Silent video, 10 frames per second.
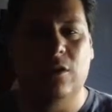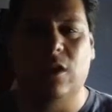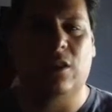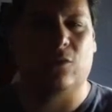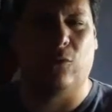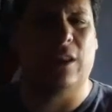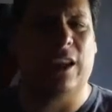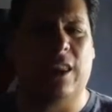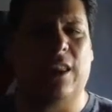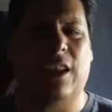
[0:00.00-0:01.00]
Just
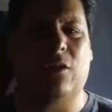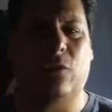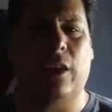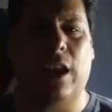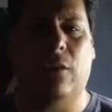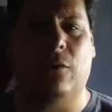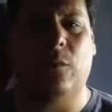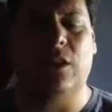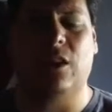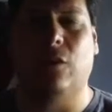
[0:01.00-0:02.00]
really, I think that's where it came
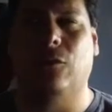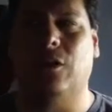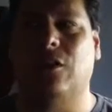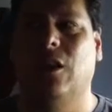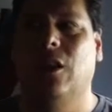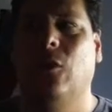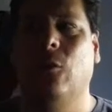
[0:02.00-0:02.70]
from. It's selfish.